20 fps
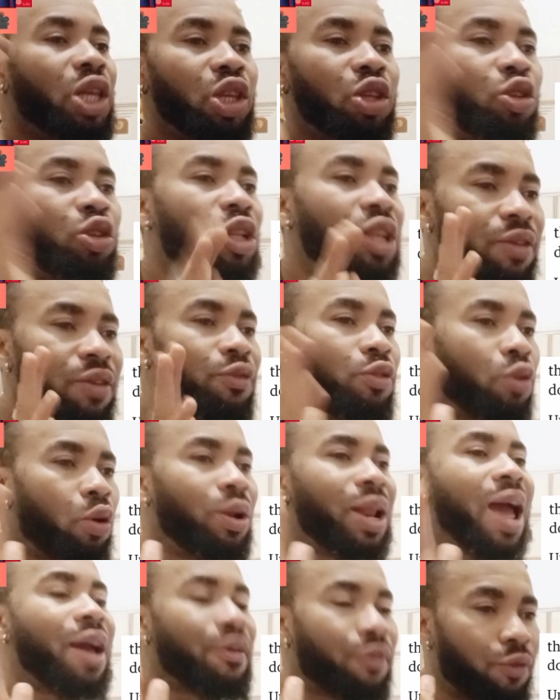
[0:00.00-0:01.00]
Live your
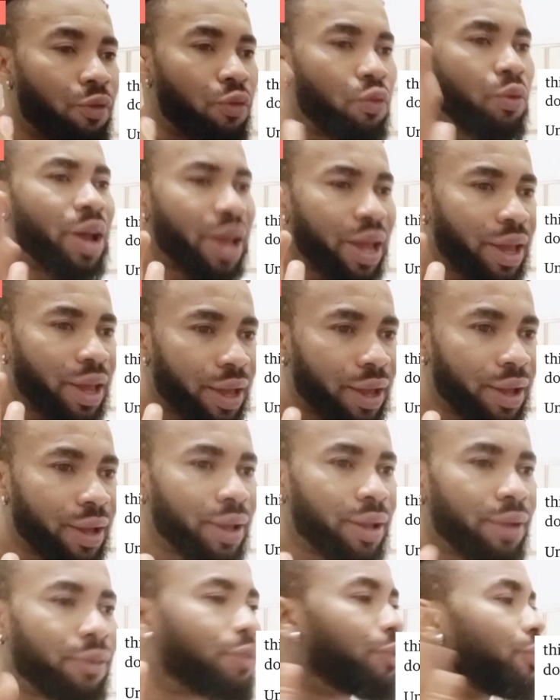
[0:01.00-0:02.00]
life where
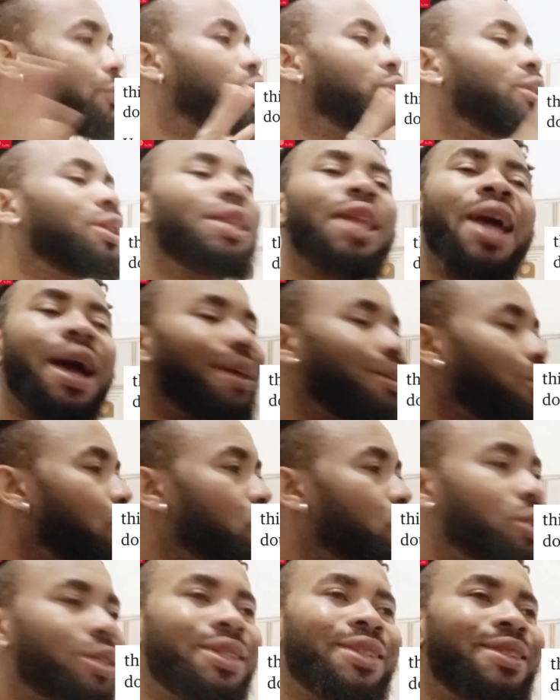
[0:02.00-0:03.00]
now
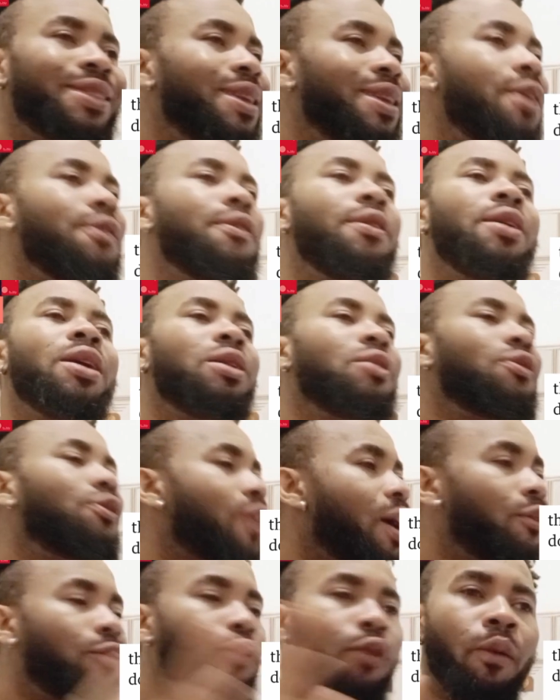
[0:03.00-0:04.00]
just they
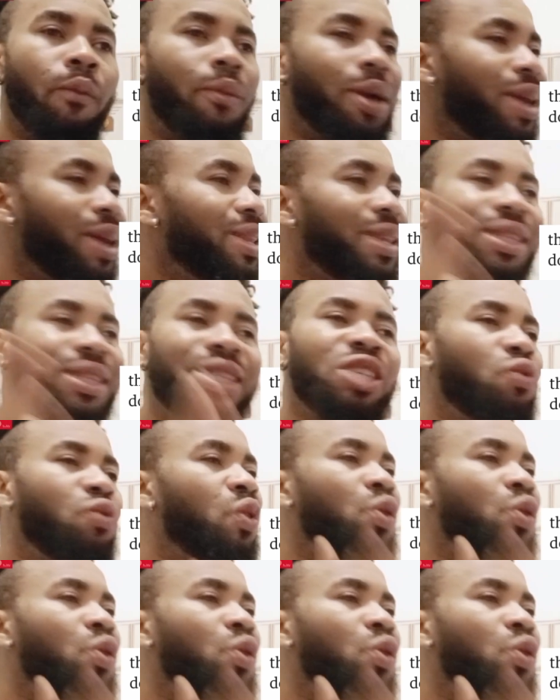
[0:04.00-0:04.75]
far from anything.